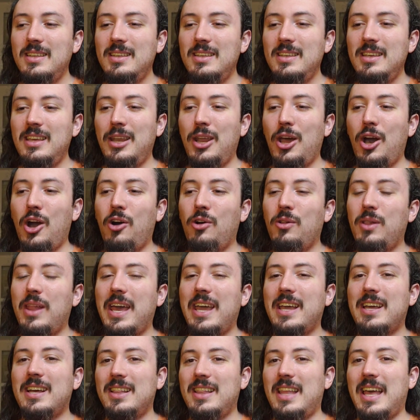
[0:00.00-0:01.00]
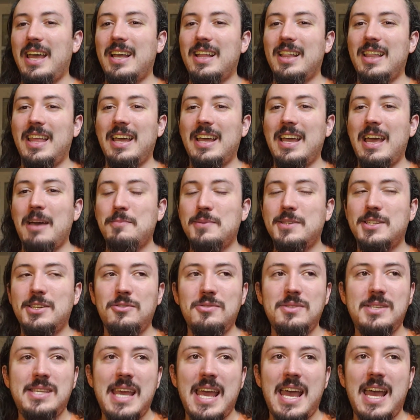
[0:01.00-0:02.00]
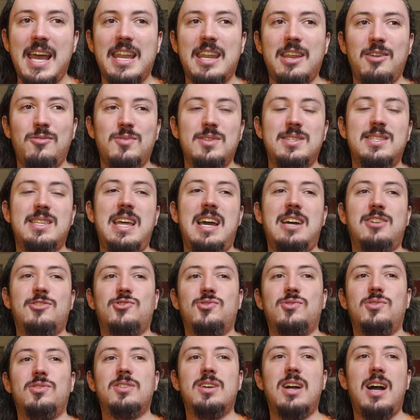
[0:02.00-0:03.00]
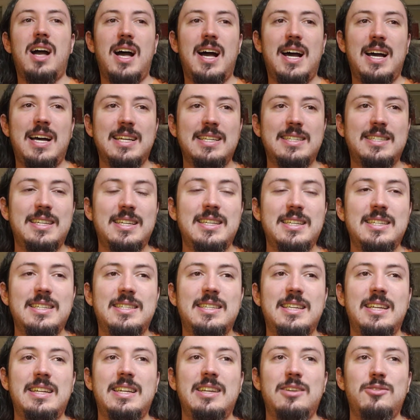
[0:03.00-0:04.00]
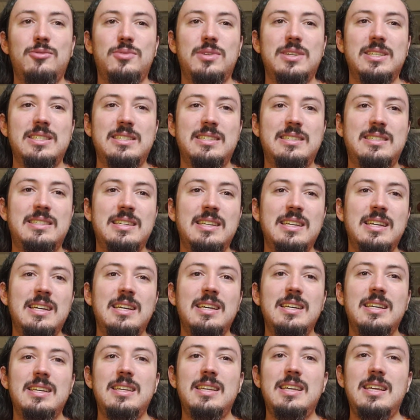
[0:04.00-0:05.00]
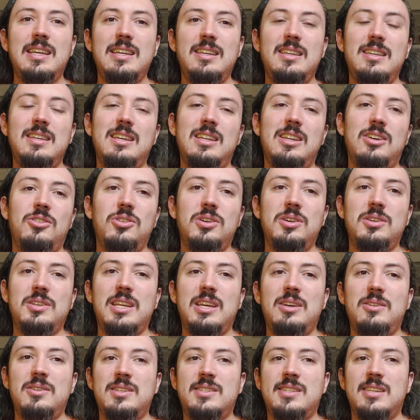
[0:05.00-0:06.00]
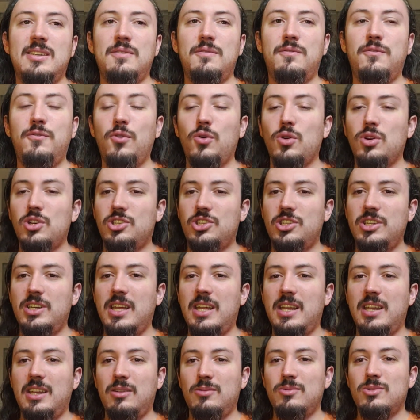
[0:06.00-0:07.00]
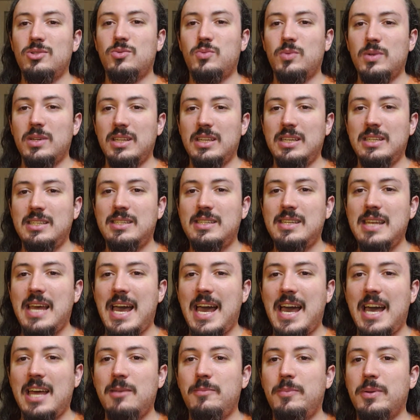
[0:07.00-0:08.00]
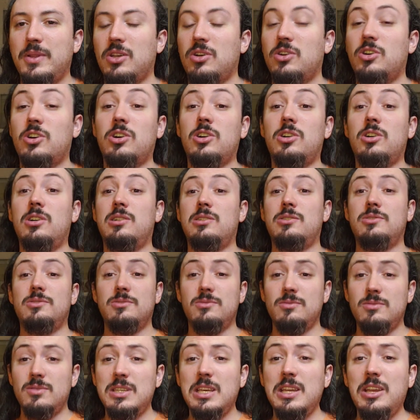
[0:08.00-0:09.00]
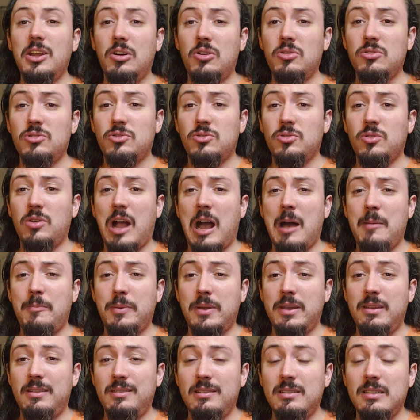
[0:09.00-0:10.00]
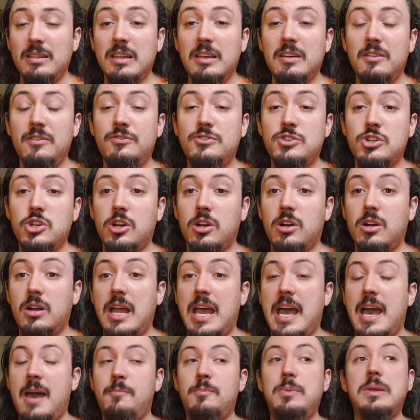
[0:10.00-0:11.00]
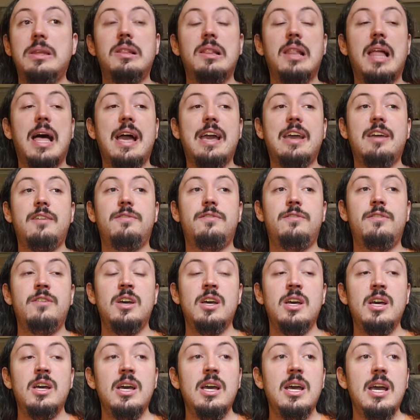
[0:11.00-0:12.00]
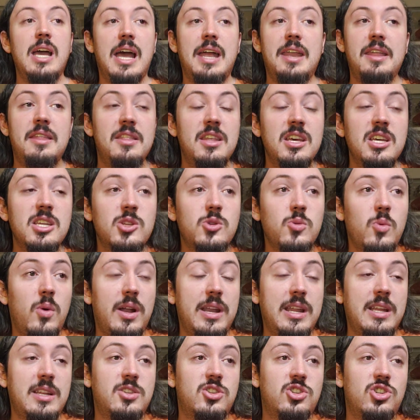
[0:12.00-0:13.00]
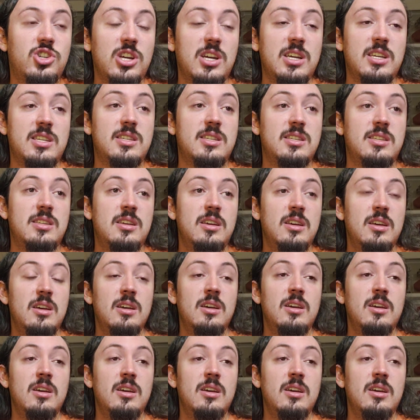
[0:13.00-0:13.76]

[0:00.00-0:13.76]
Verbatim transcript: you know, like like like episode 10 it was natural causes and it was you know, it, it's unfortunate and it was really sad, but the girl, you know, grew up and lived her happy life. And in this one it's just